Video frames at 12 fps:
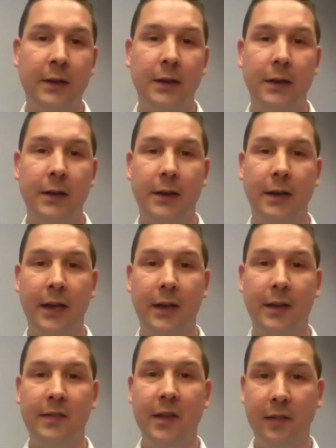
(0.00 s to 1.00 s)

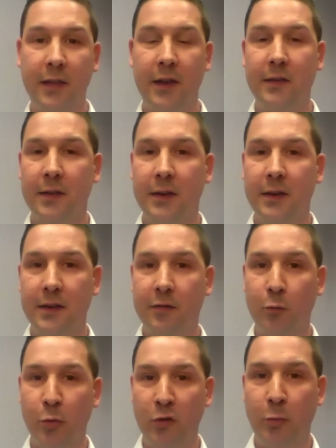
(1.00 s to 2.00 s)
and seeing things in a
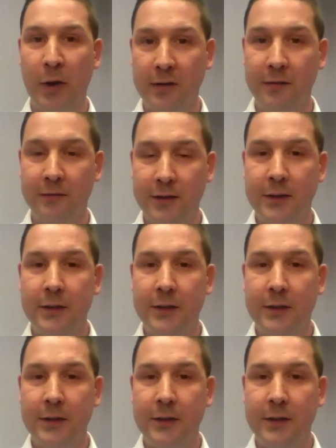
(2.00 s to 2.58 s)
different perspective.